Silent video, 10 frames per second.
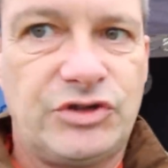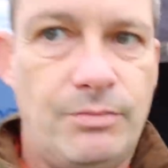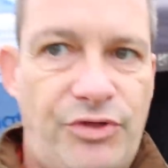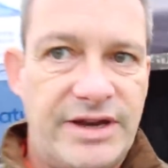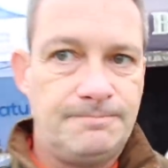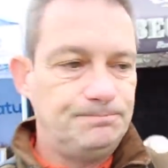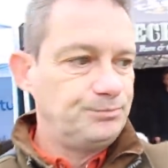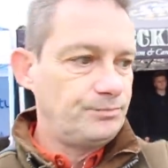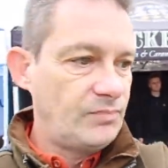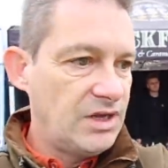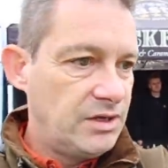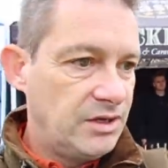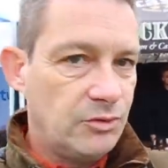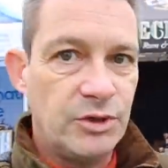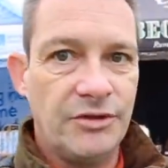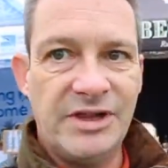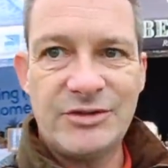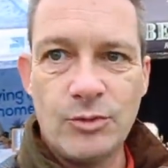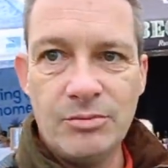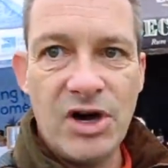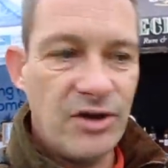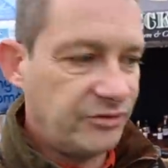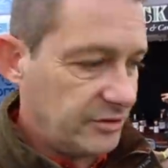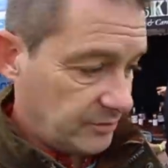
something. We've got the last one bought for